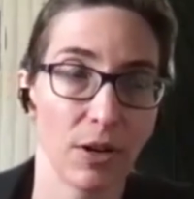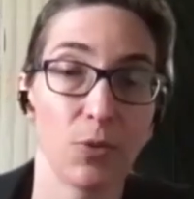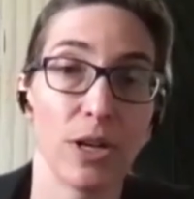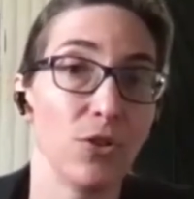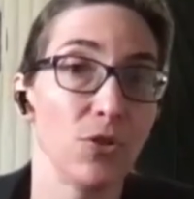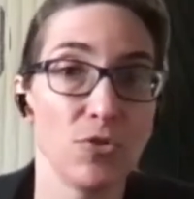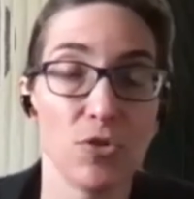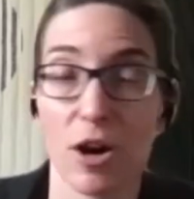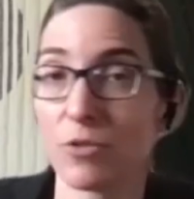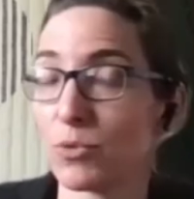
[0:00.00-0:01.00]
when you're
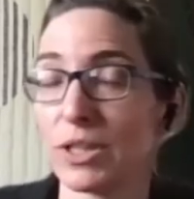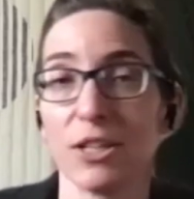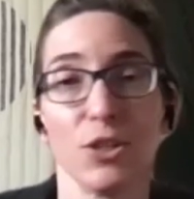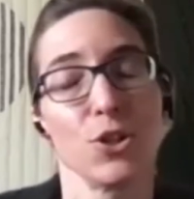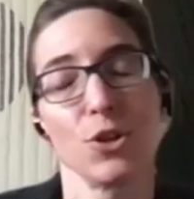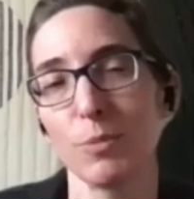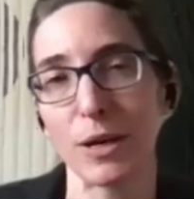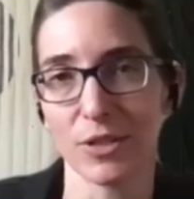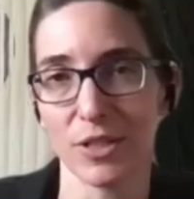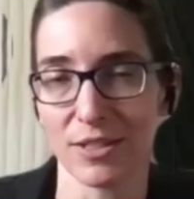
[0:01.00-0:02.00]
not really concerned
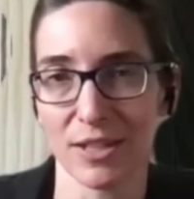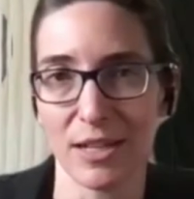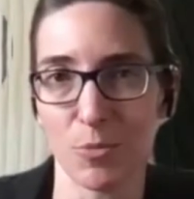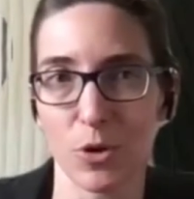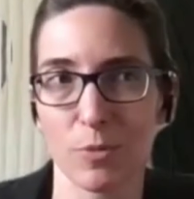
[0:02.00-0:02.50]
about ticks anymore